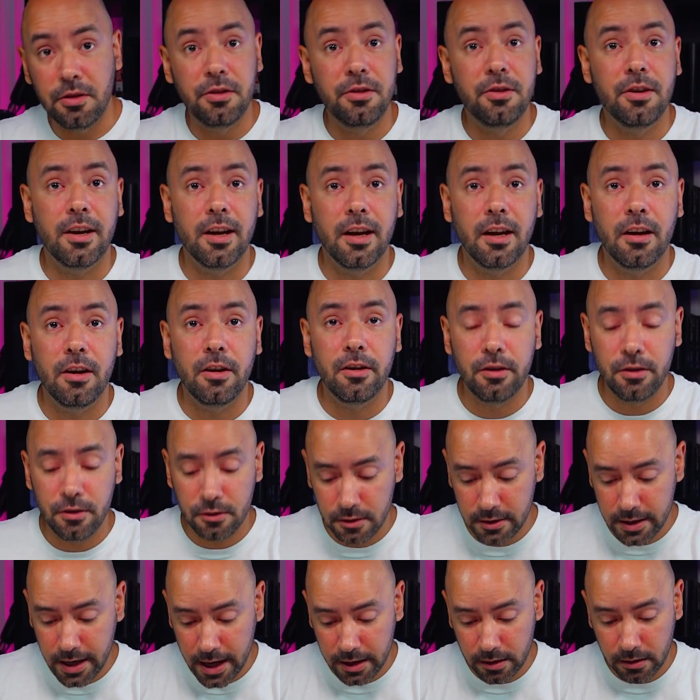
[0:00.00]
cannot use
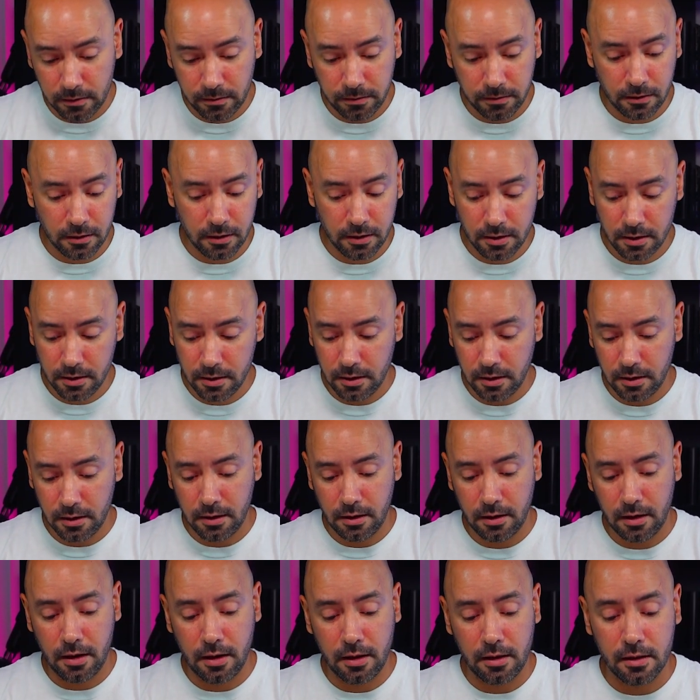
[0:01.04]
that for
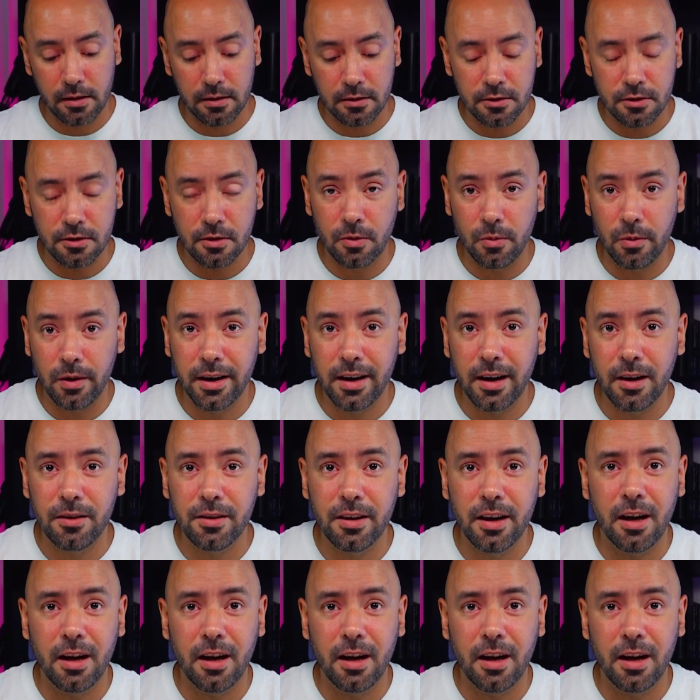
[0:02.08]
anything. So right now you